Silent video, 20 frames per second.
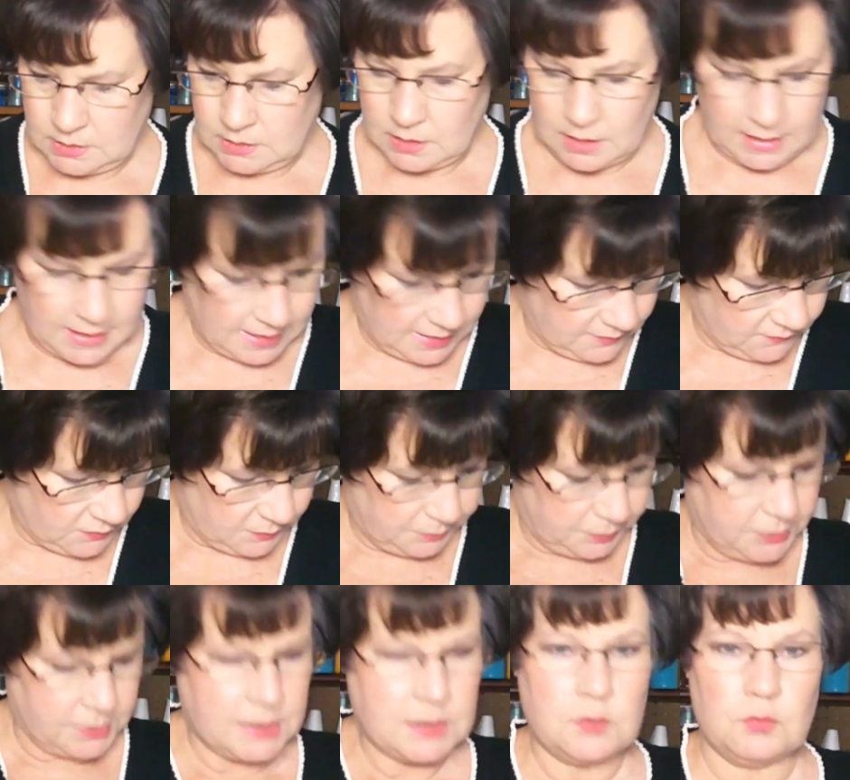I have a
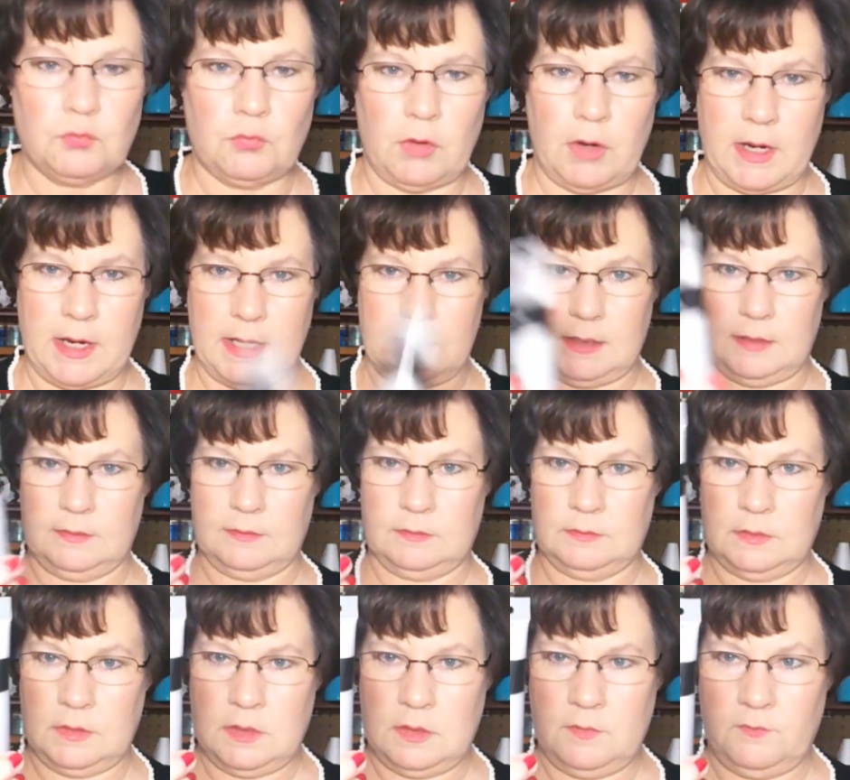pretty gray
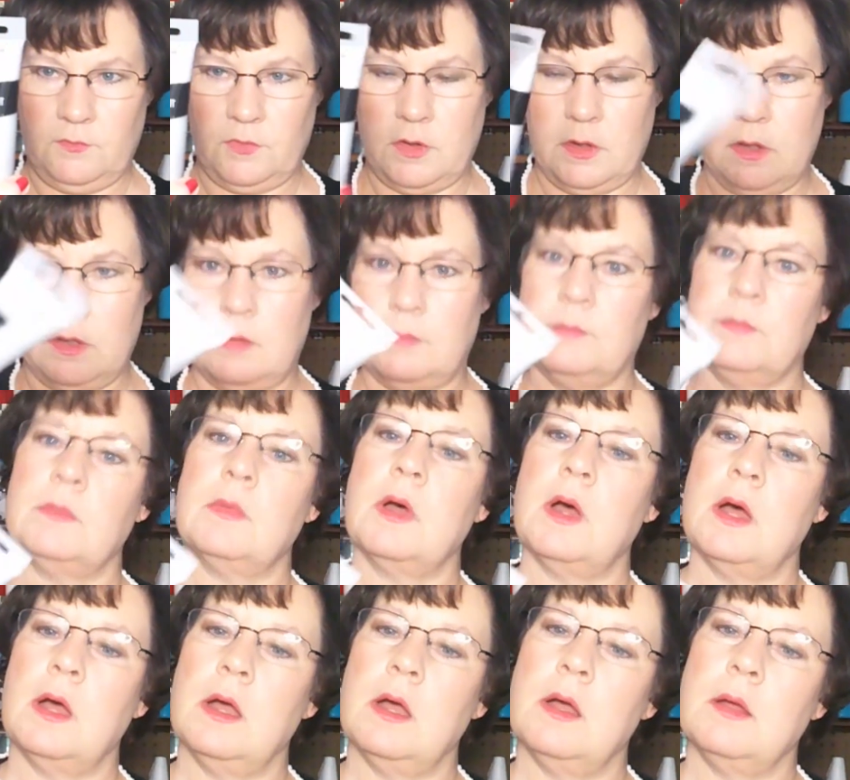from
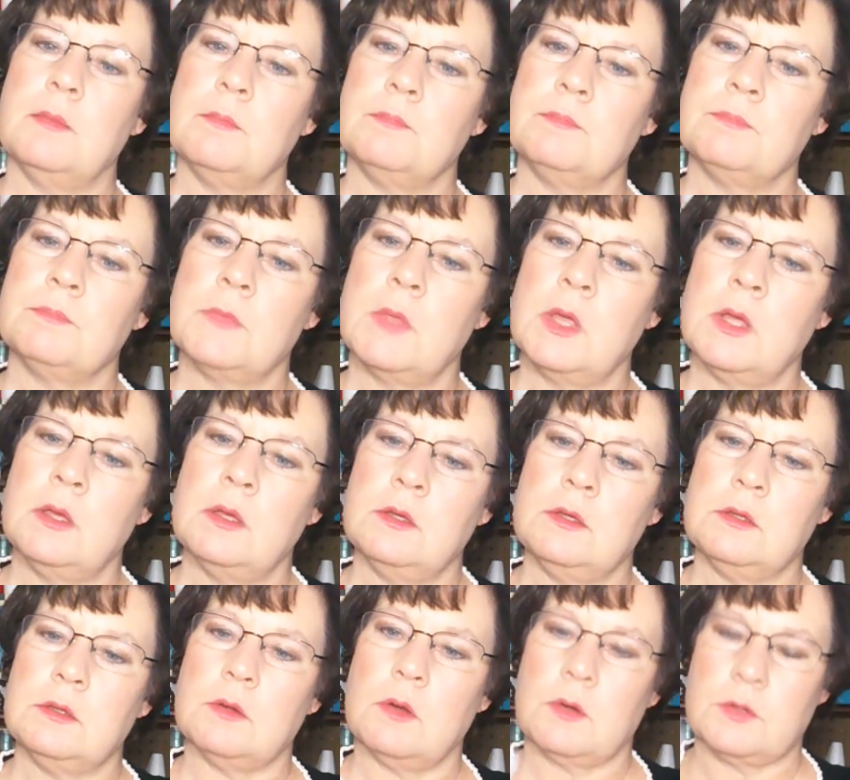um,
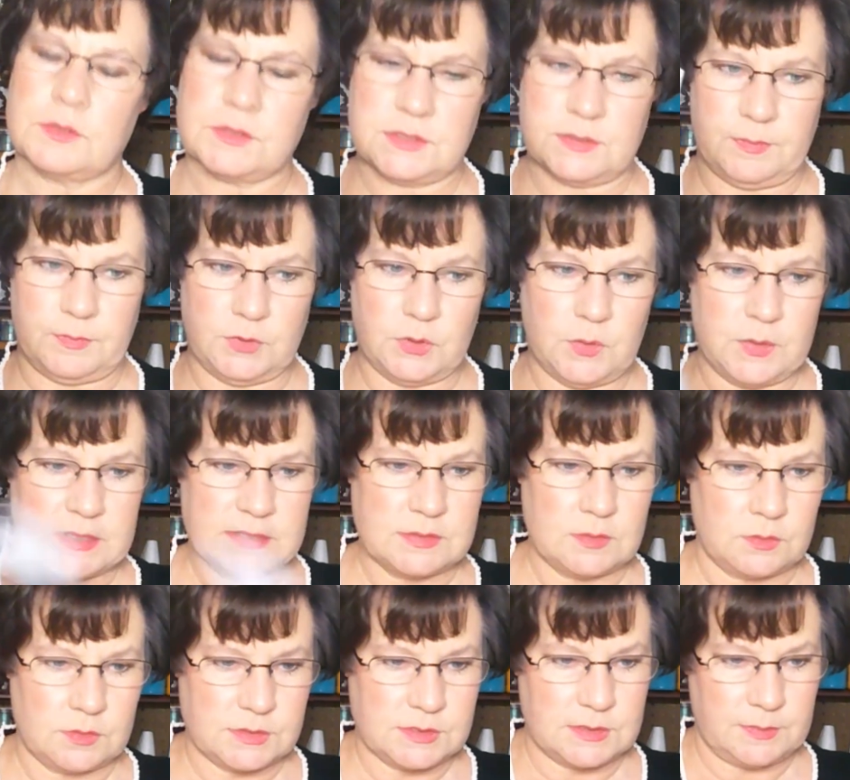Art, U.S.
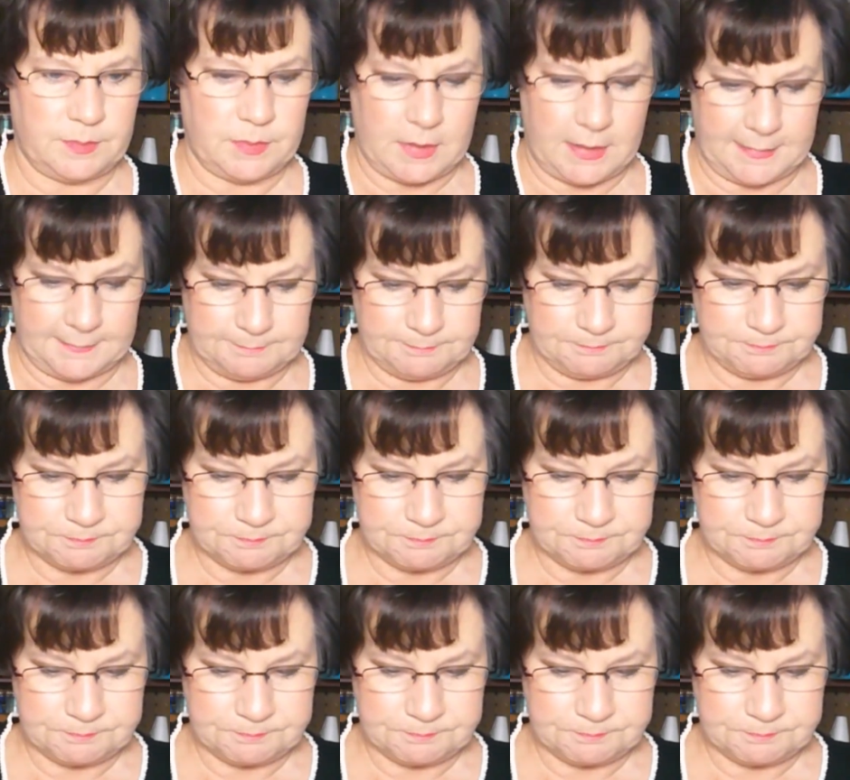Art Supply.